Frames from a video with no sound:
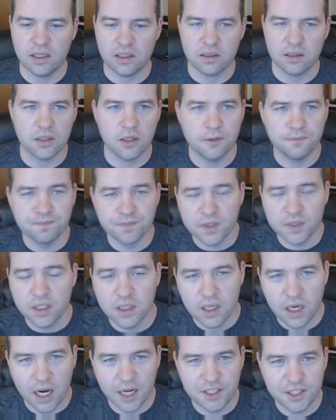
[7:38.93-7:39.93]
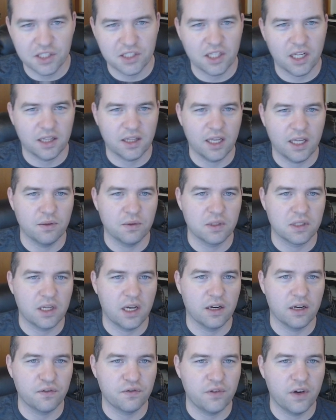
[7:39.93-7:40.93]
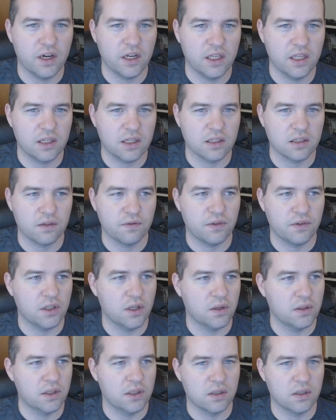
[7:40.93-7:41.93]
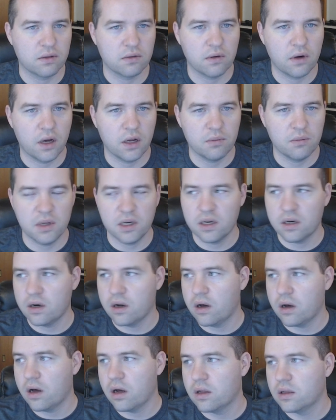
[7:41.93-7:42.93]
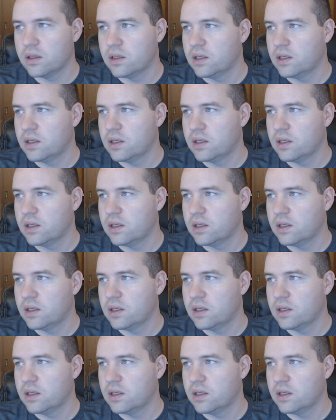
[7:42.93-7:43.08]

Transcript: So I just thought that was kind of funny, because if you know Dennis Rodman at all,